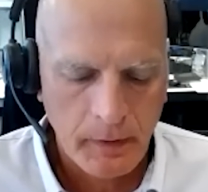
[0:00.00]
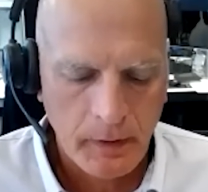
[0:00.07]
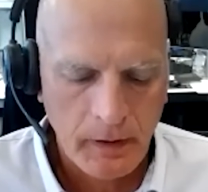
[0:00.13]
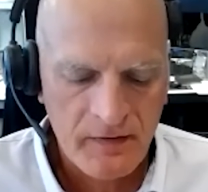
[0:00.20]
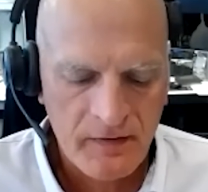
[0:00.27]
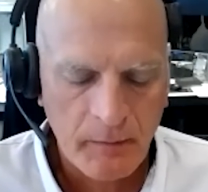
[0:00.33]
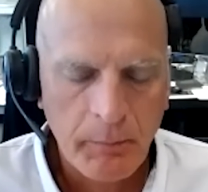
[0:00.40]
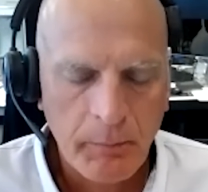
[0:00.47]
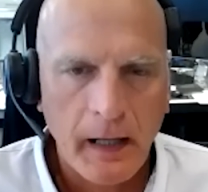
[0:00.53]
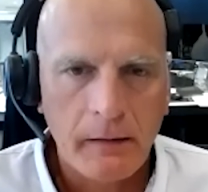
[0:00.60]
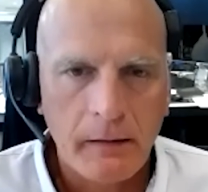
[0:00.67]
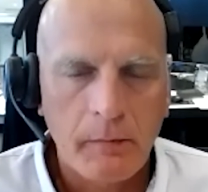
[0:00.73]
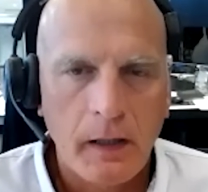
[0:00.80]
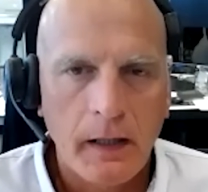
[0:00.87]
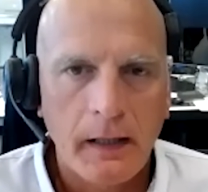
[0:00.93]
it's the
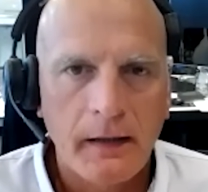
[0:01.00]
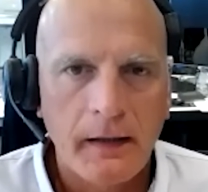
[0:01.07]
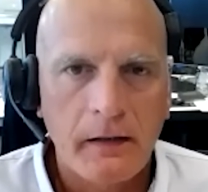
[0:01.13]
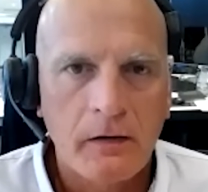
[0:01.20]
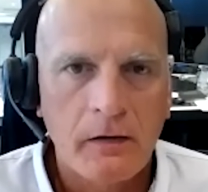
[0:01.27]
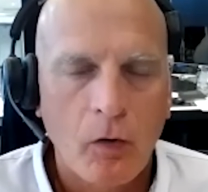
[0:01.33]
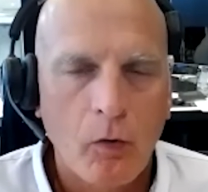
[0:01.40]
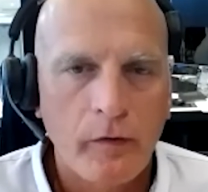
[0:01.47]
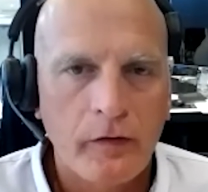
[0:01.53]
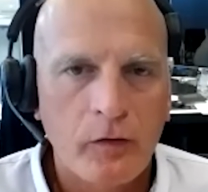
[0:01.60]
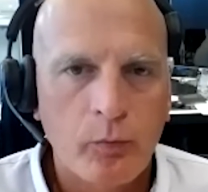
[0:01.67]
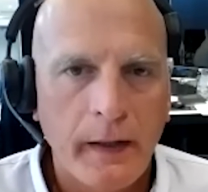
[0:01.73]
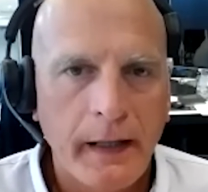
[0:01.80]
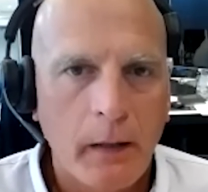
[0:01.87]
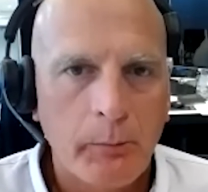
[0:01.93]
bottom line that gold is
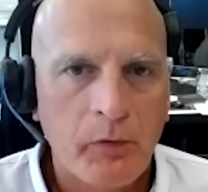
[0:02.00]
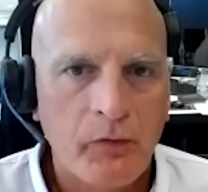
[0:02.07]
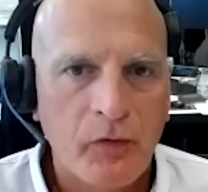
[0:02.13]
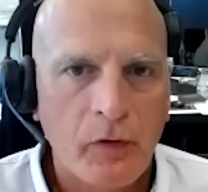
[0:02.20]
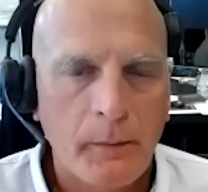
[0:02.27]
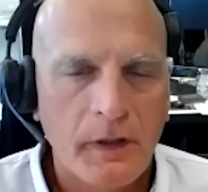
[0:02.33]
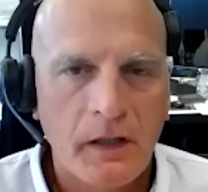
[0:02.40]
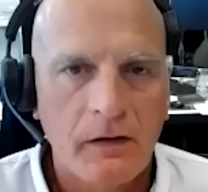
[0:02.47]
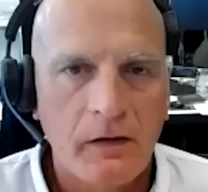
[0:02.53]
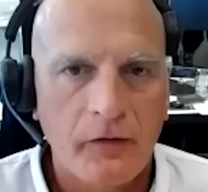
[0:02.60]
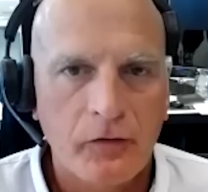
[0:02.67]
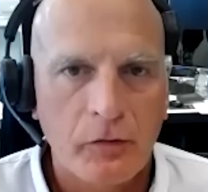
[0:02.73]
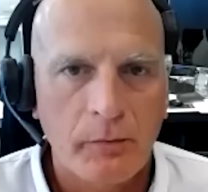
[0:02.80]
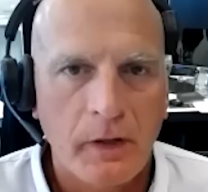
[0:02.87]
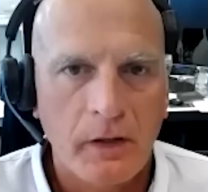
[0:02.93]
way outperforming
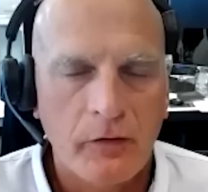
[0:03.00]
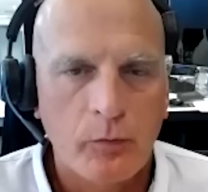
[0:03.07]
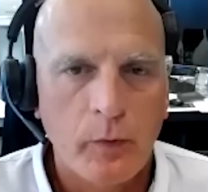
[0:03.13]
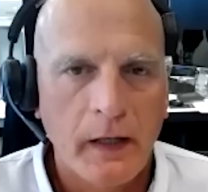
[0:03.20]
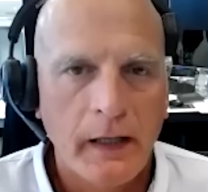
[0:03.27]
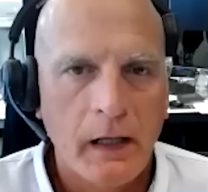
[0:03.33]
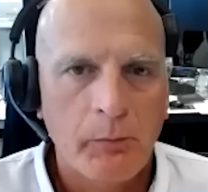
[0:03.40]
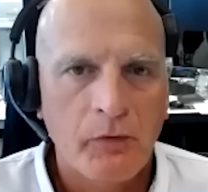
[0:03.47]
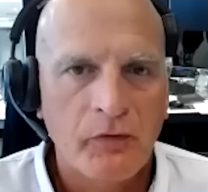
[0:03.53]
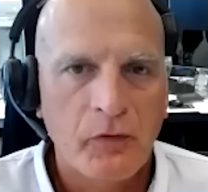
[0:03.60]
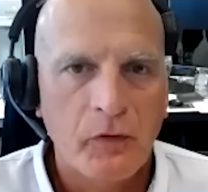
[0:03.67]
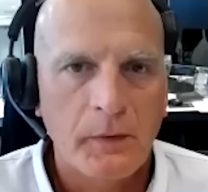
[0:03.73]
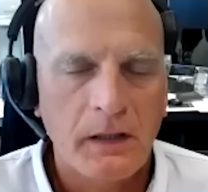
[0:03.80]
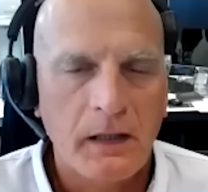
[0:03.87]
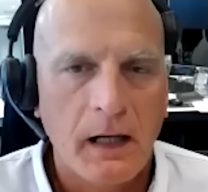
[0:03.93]
industrial metals, way
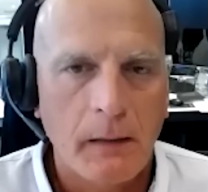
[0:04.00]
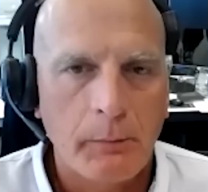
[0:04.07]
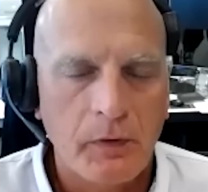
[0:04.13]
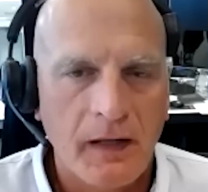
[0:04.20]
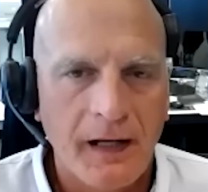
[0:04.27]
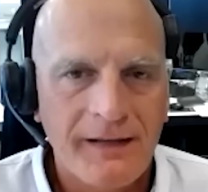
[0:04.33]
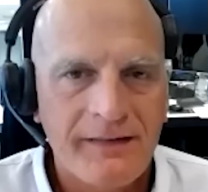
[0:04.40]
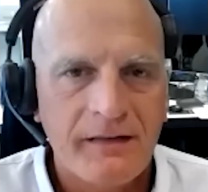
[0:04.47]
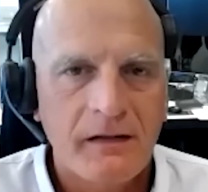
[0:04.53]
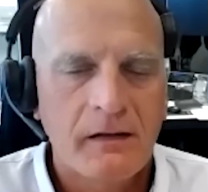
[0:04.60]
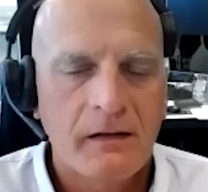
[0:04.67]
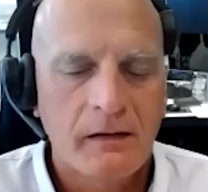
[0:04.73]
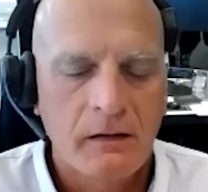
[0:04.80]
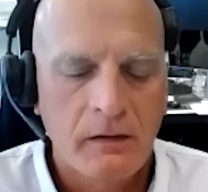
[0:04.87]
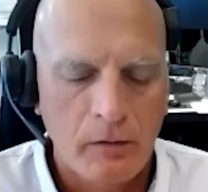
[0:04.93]
outperforming copper. That's a
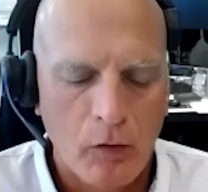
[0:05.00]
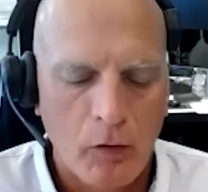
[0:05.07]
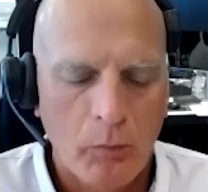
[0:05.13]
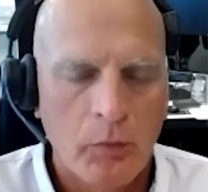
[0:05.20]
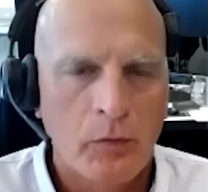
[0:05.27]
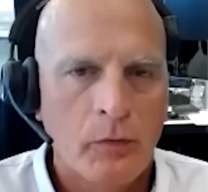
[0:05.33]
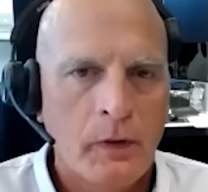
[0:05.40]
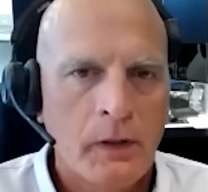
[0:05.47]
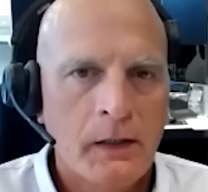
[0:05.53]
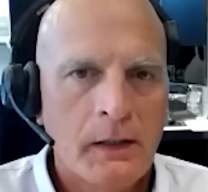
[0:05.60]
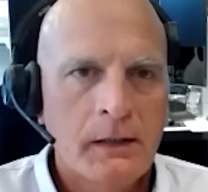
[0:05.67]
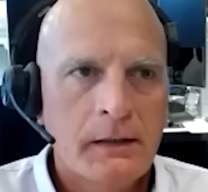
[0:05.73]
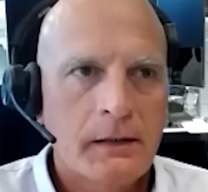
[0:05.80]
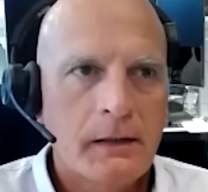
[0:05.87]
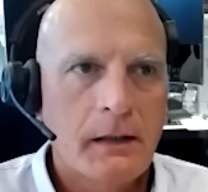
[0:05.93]
global
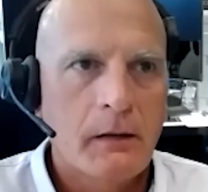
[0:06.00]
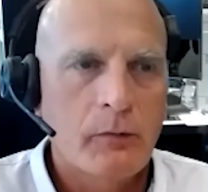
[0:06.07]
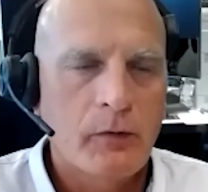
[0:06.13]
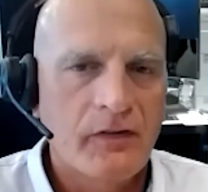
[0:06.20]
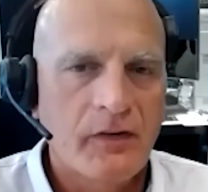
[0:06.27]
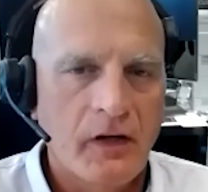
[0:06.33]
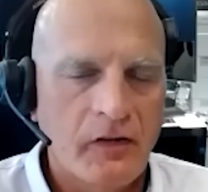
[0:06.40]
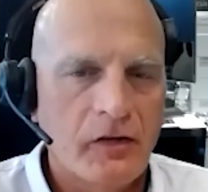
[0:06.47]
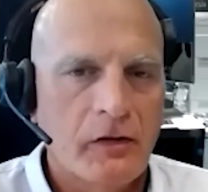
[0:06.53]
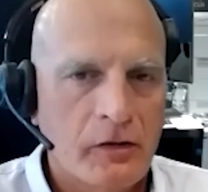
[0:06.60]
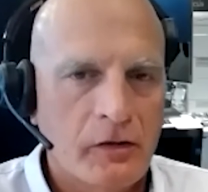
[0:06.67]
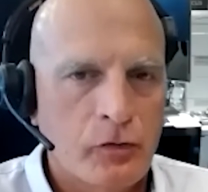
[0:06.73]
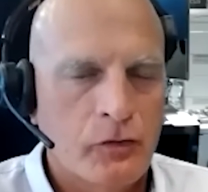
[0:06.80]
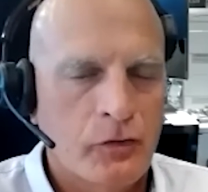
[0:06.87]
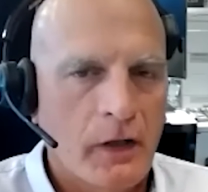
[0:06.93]
recessionary
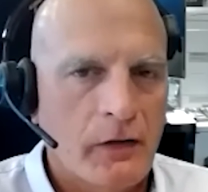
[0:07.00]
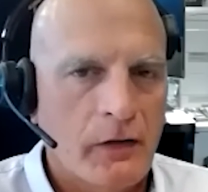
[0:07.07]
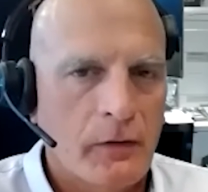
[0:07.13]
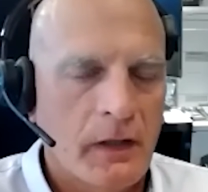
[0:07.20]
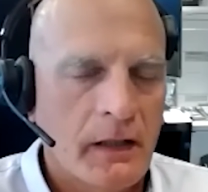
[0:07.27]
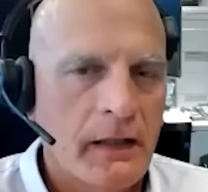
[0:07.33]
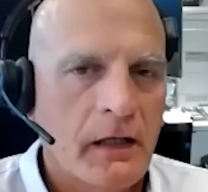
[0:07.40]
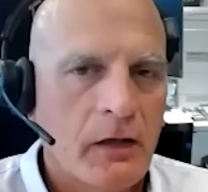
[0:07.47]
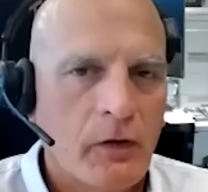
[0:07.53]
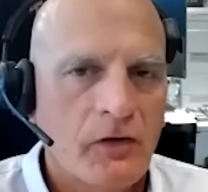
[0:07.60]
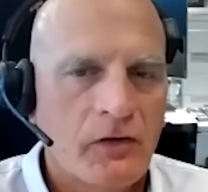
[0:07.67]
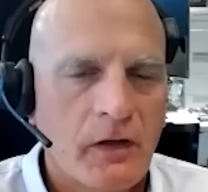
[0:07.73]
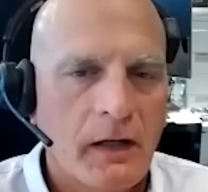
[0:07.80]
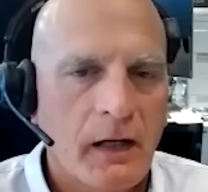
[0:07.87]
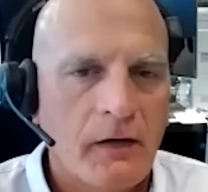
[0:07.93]
trajectory. And the key
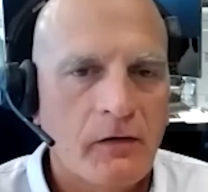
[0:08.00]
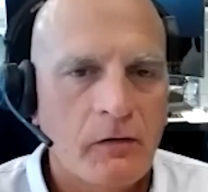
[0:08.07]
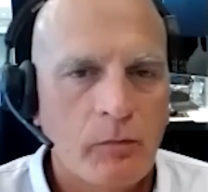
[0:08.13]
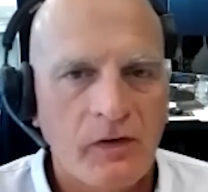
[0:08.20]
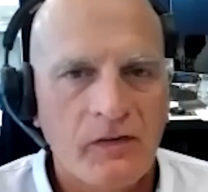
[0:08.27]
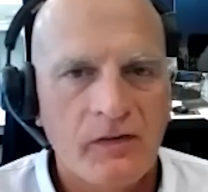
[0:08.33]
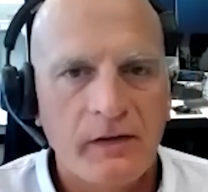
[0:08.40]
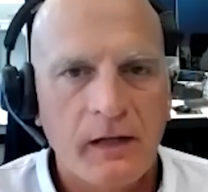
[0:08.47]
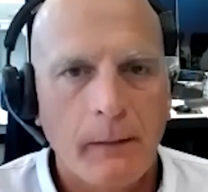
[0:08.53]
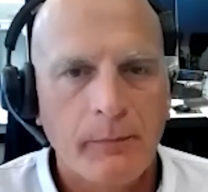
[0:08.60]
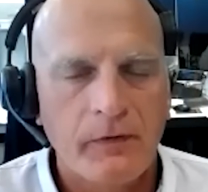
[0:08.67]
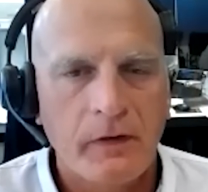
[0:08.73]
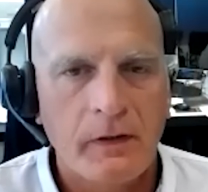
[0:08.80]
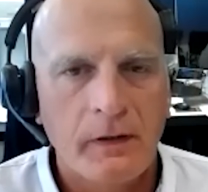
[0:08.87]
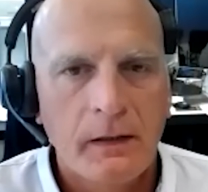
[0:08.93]
question I ask is, what
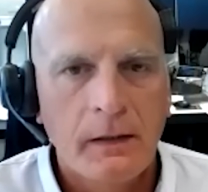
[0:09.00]
stops it?